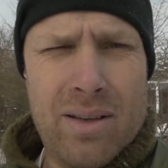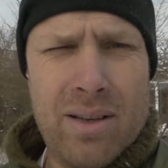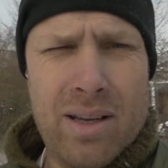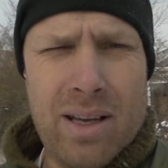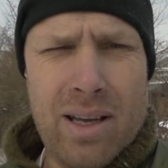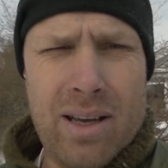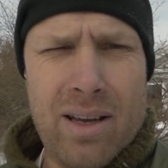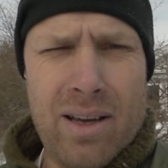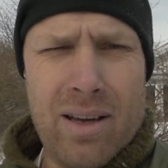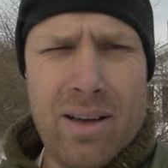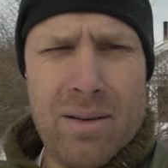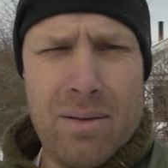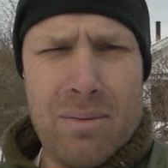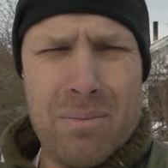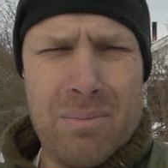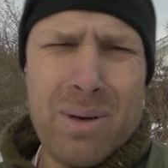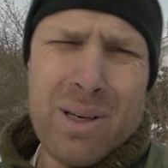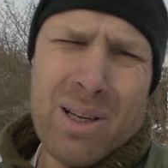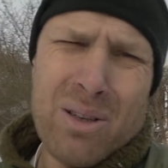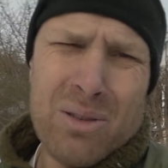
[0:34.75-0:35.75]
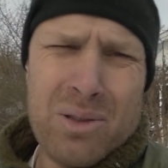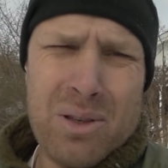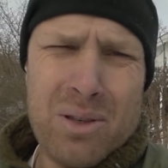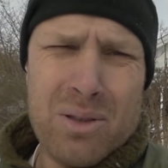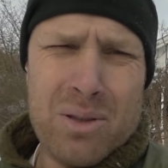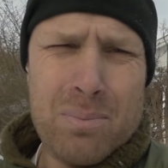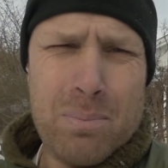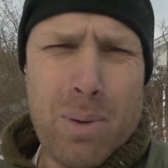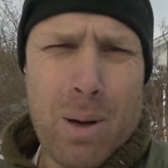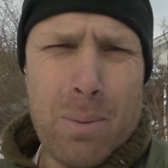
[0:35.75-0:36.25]
uh, but I'll
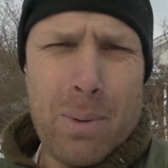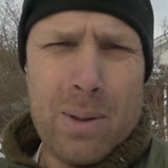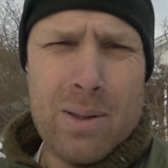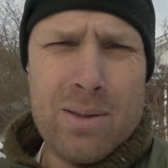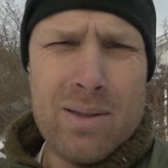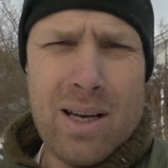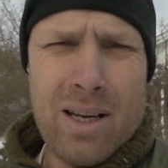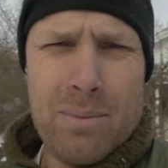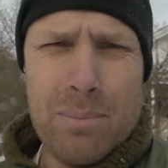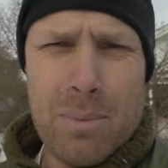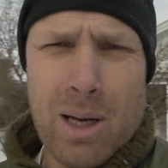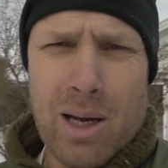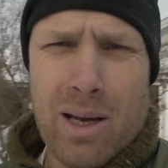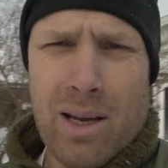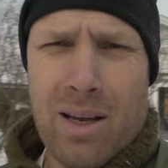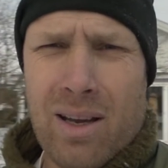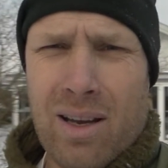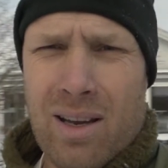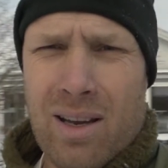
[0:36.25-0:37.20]
just pop inside my